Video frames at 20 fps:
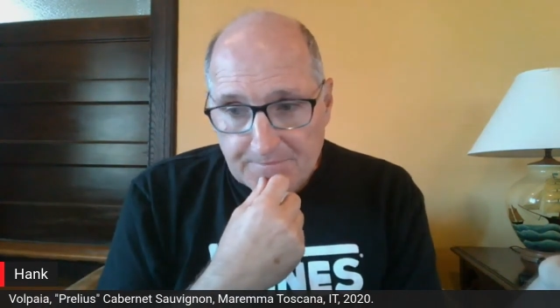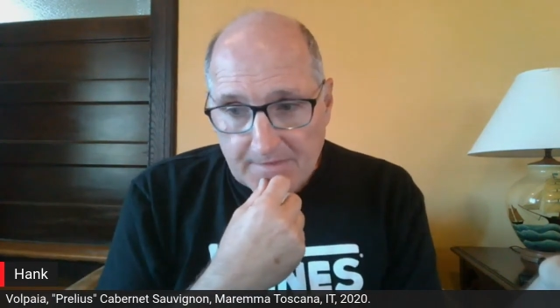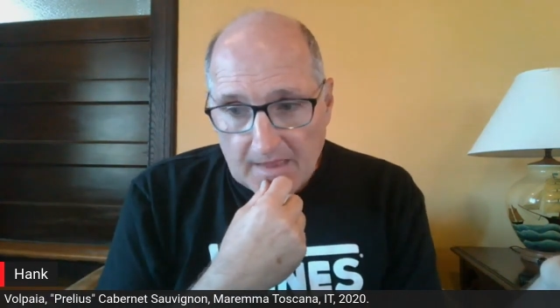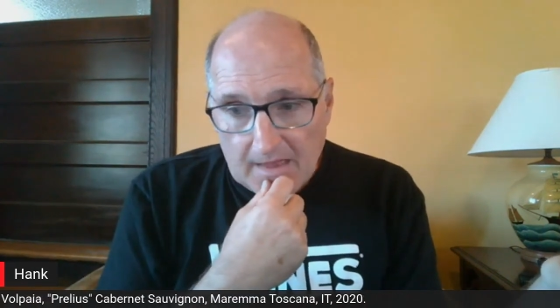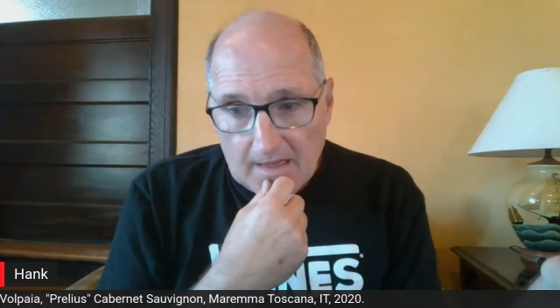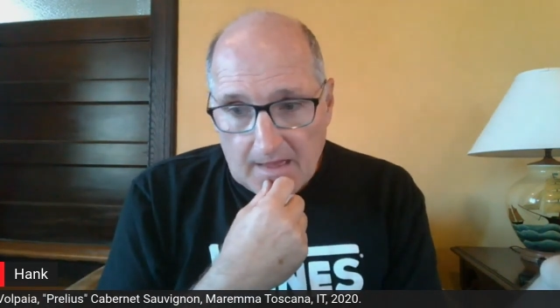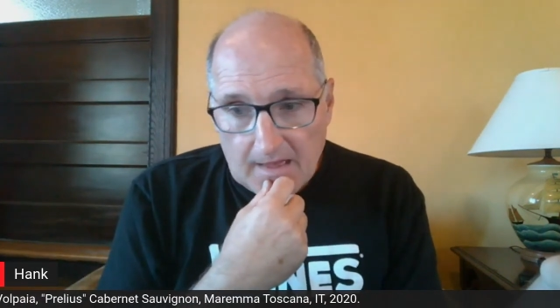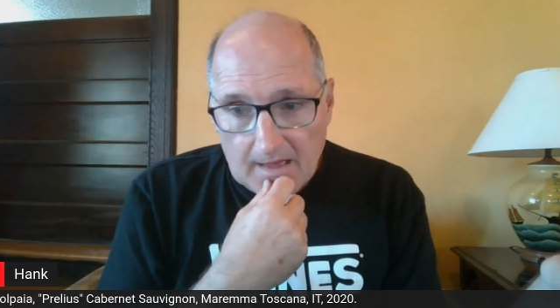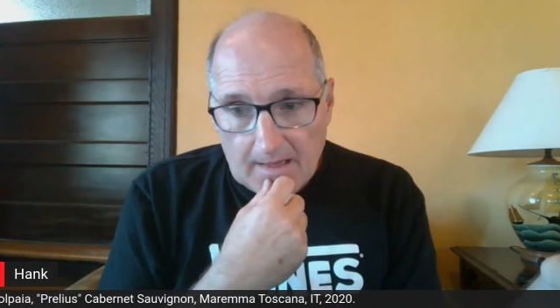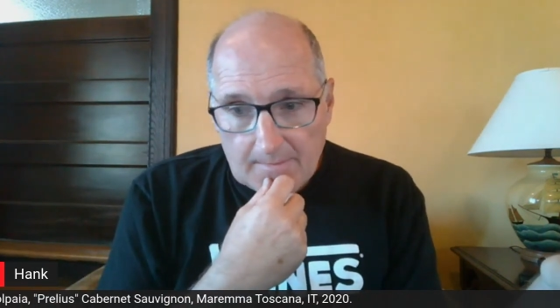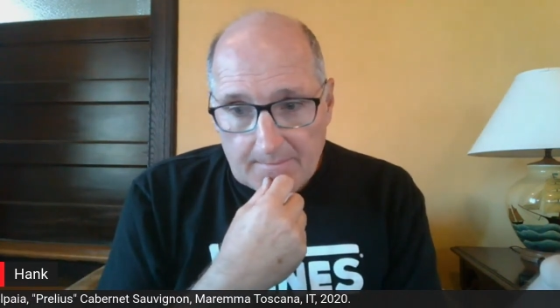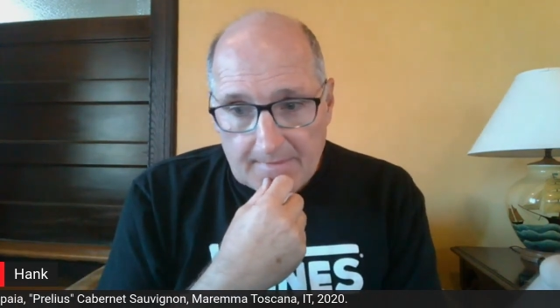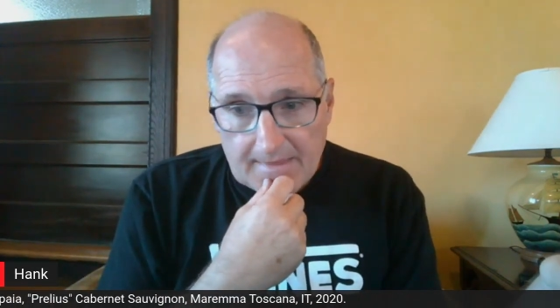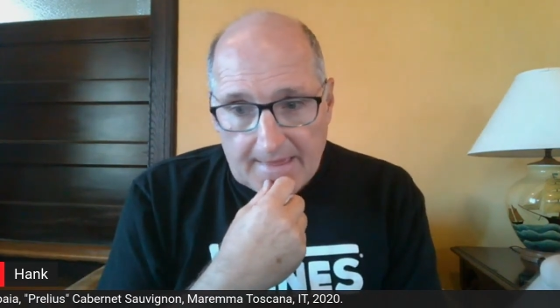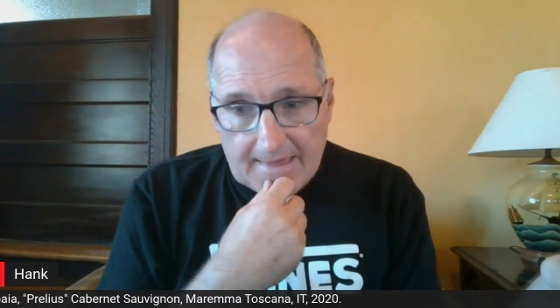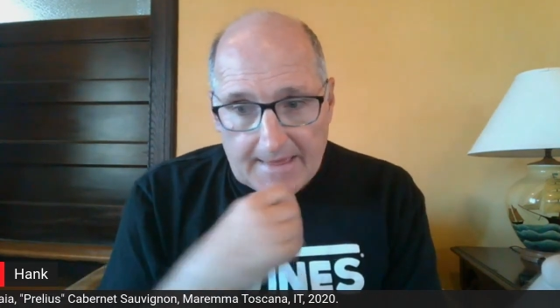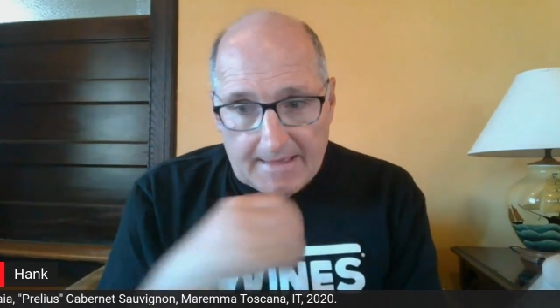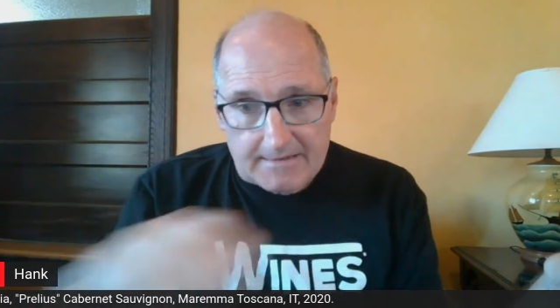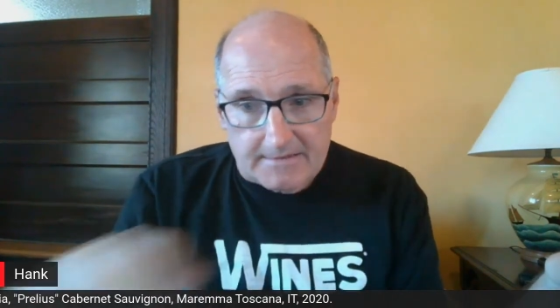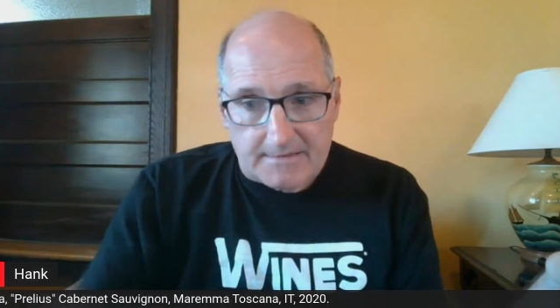
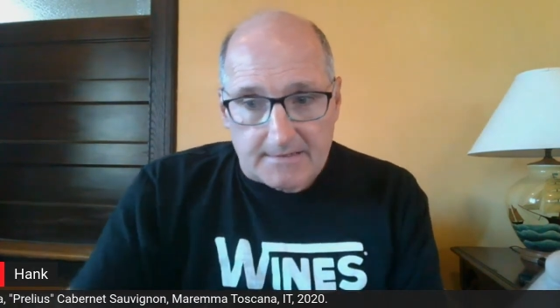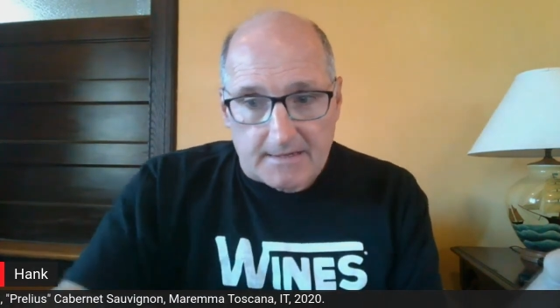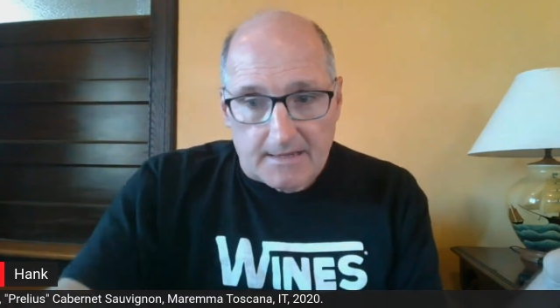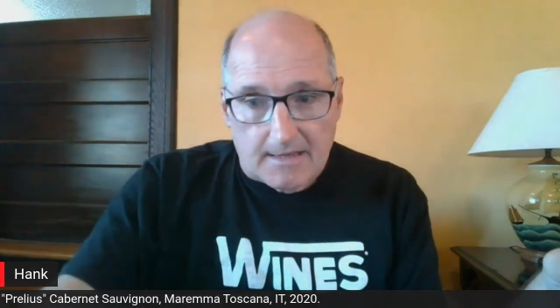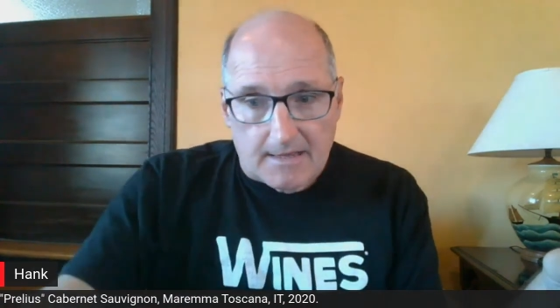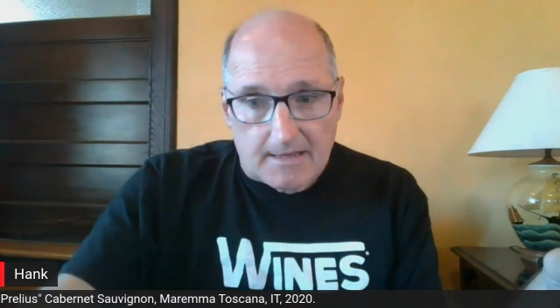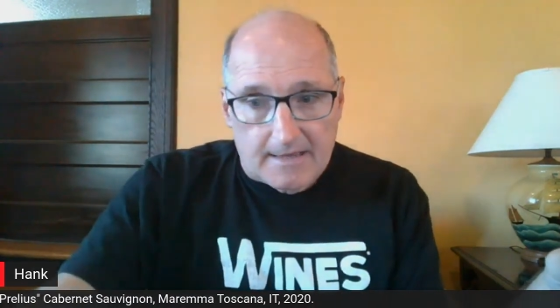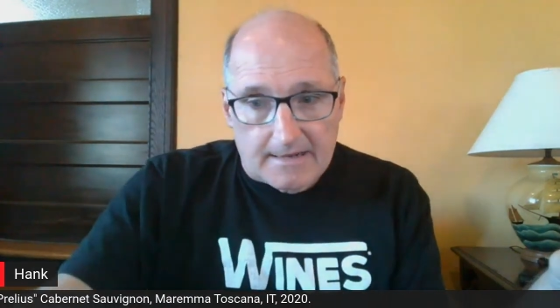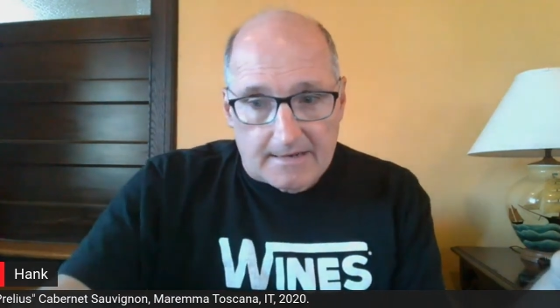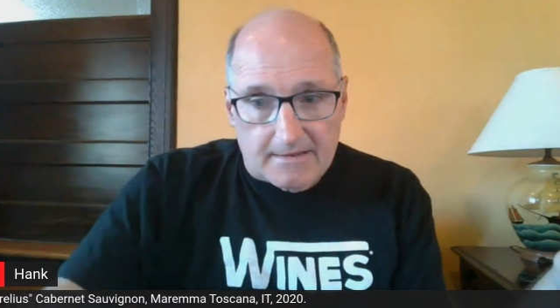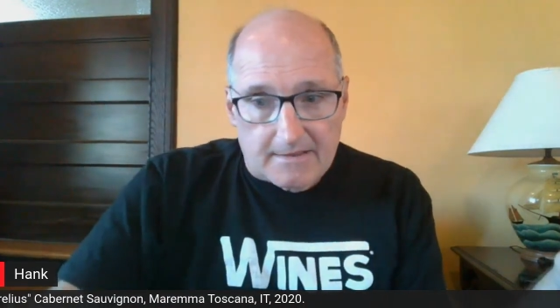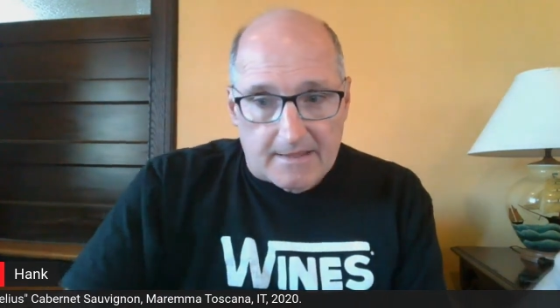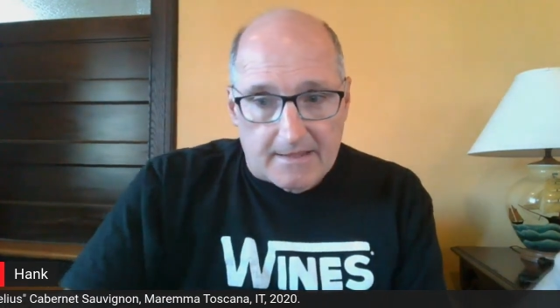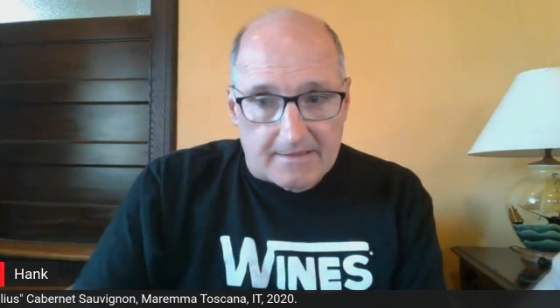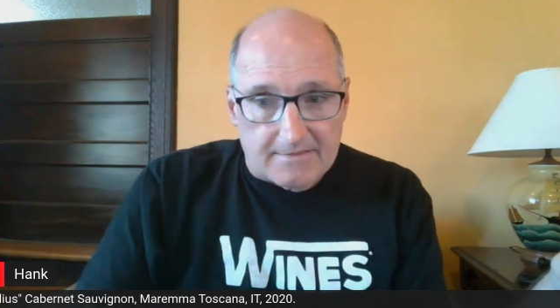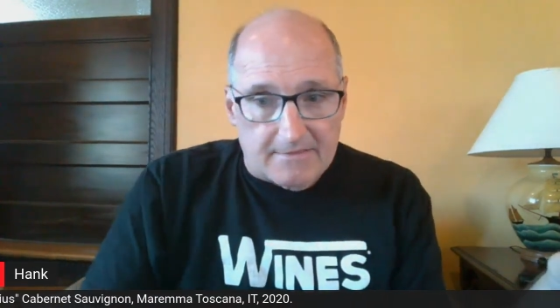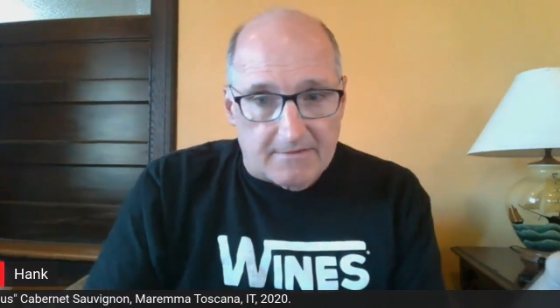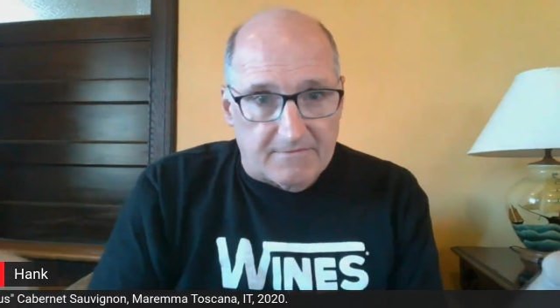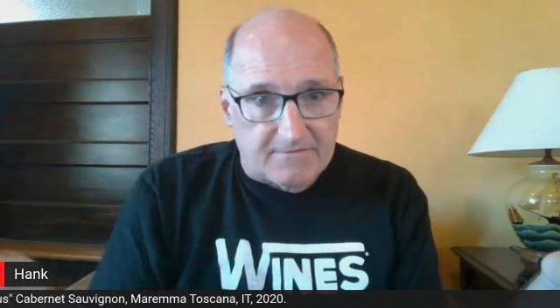and the